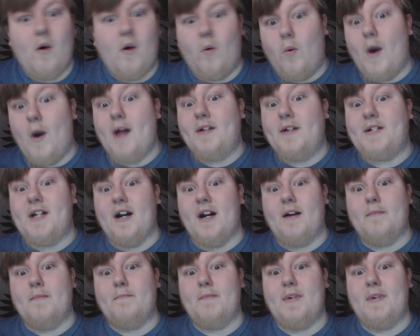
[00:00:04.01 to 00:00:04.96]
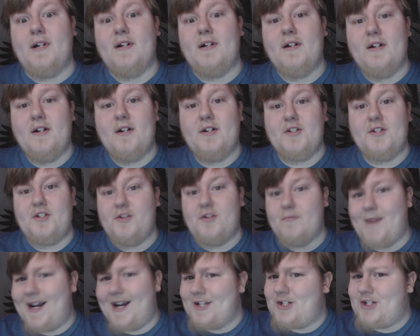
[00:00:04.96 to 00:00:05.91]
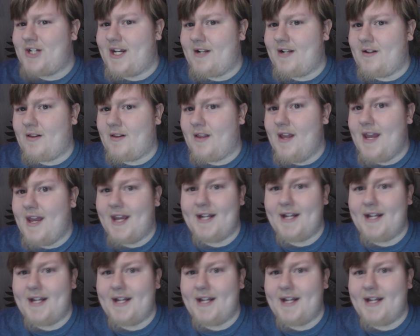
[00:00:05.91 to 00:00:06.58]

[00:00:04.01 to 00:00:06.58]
welcome to my channel.